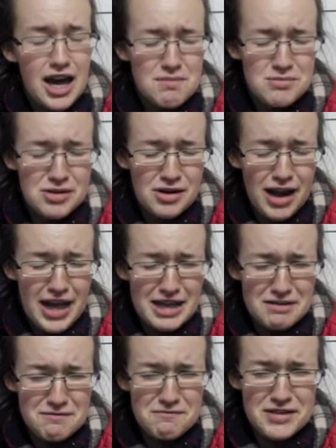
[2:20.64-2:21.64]
I'm
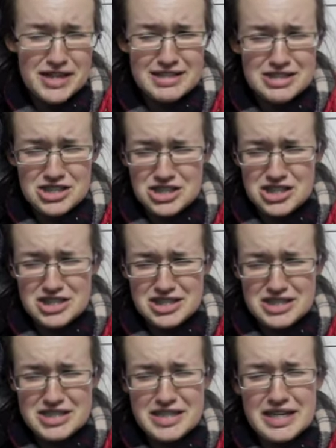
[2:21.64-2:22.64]
crying fictitious
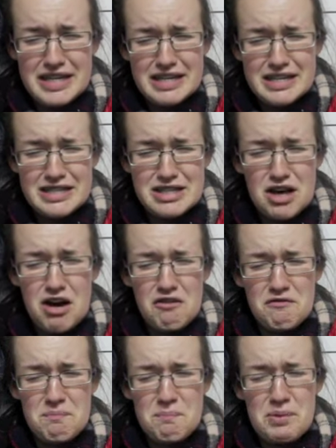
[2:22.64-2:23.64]
tears
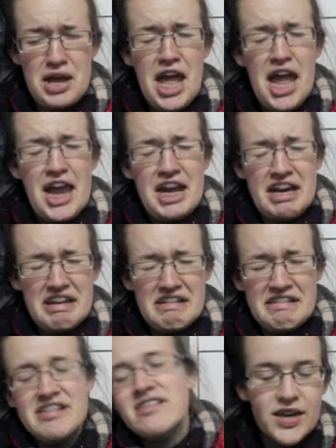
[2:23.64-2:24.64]
of pain.
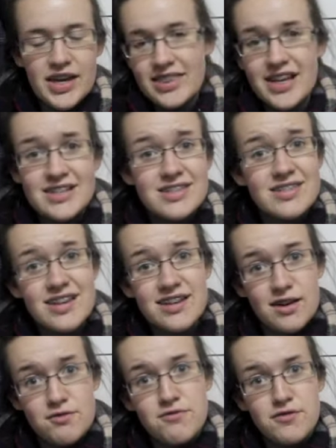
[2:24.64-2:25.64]
Okay, that's
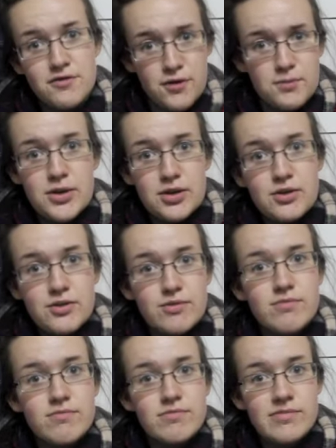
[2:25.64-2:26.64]
enough from you,
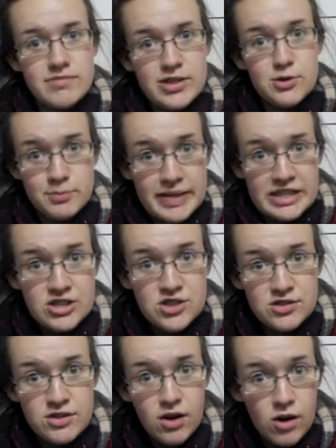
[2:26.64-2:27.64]
little
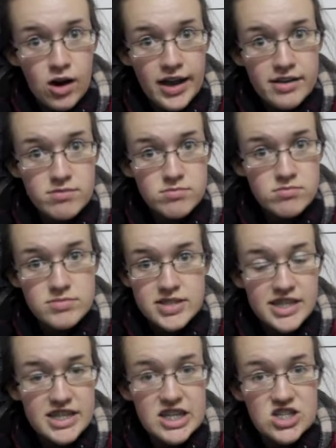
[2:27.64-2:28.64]
bitch. All right,
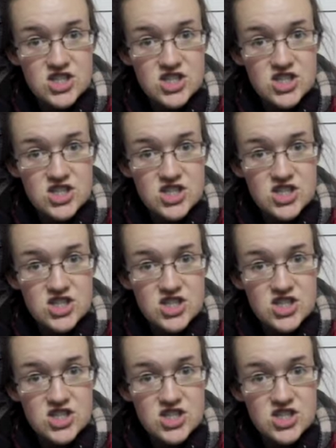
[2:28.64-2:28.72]
sick of your